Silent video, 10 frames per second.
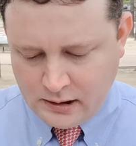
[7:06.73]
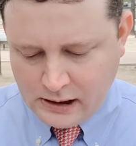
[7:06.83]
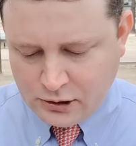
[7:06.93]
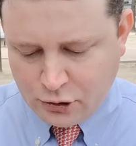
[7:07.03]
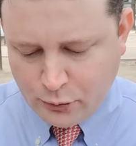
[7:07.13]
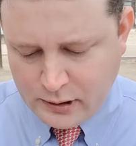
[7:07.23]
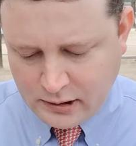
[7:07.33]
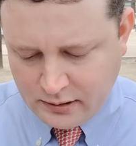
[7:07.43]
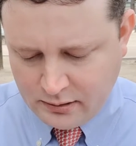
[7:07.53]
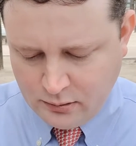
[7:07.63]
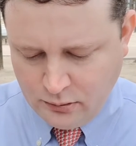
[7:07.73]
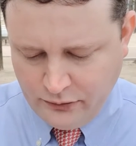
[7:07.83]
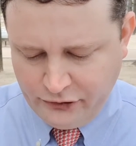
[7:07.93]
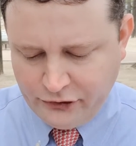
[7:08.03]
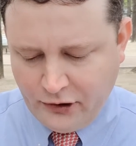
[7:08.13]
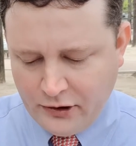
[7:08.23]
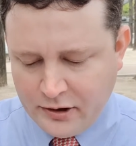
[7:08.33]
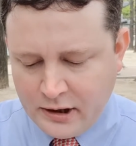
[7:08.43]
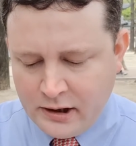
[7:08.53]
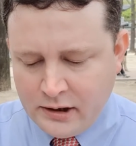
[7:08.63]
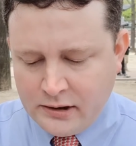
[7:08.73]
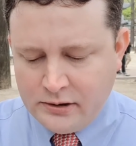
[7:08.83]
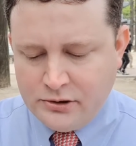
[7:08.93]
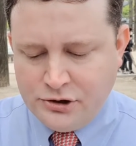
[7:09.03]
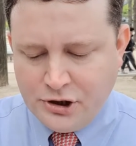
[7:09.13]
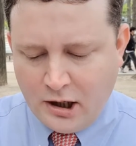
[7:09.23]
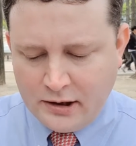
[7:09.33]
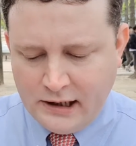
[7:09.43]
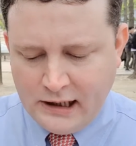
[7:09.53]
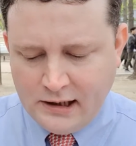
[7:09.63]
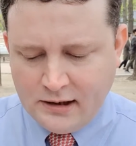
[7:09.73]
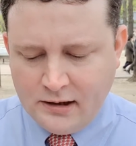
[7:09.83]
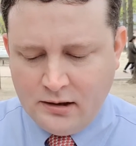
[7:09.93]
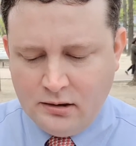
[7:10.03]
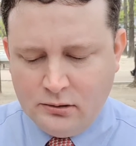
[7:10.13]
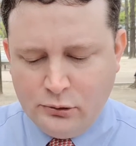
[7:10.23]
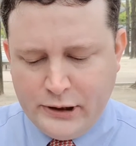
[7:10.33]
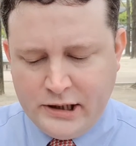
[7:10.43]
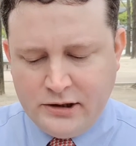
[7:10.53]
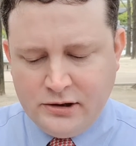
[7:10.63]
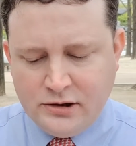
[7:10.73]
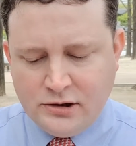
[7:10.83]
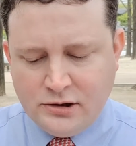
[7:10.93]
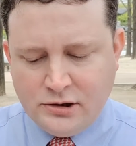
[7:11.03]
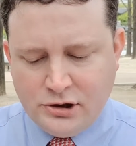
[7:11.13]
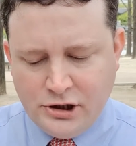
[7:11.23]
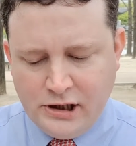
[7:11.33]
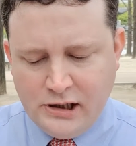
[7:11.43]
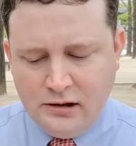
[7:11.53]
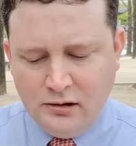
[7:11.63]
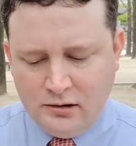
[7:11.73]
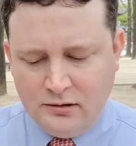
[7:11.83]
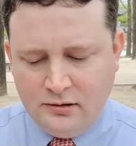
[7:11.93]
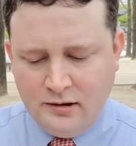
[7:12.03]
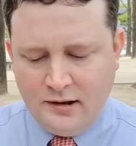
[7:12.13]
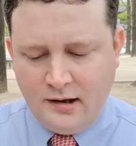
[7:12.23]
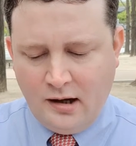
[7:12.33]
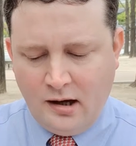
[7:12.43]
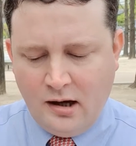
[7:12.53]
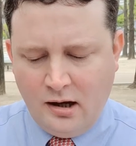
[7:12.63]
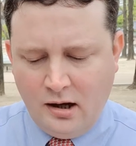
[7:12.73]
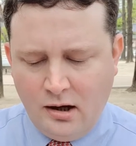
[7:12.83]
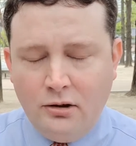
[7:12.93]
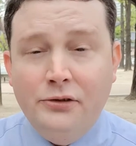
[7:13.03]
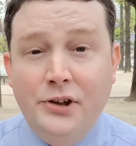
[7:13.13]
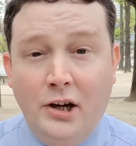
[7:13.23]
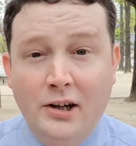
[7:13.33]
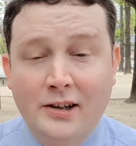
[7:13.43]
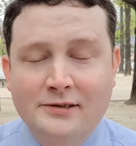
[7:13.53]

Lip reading: In Korean, oh, this is hard. Jagi wi chi lo halda.